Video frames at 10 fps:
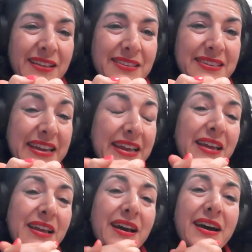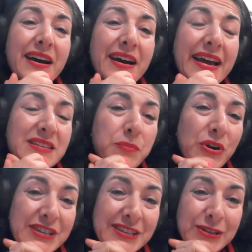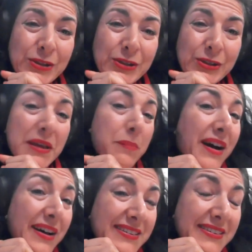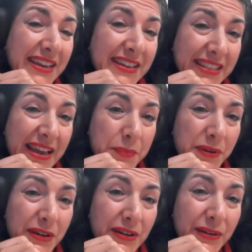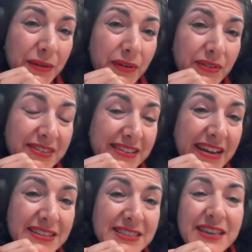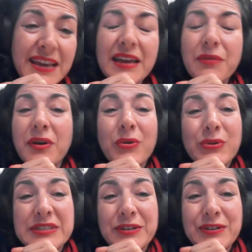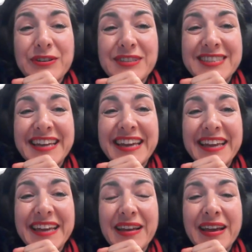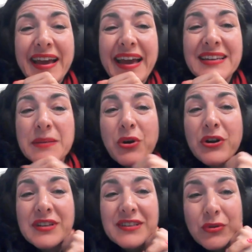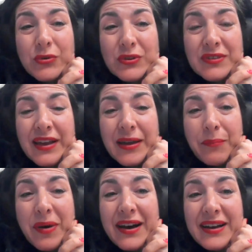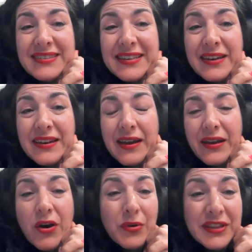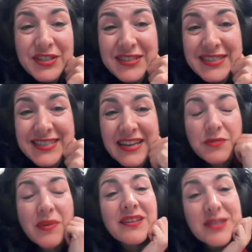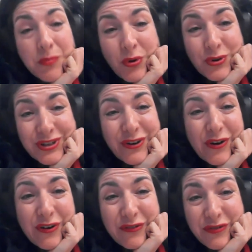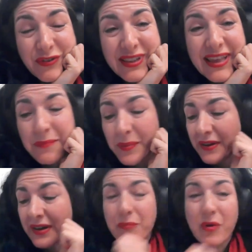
seeing uh, anti protest laws being passed in Labor states, and we're also seeing anti protest laws pass in coalition states with the support of Labor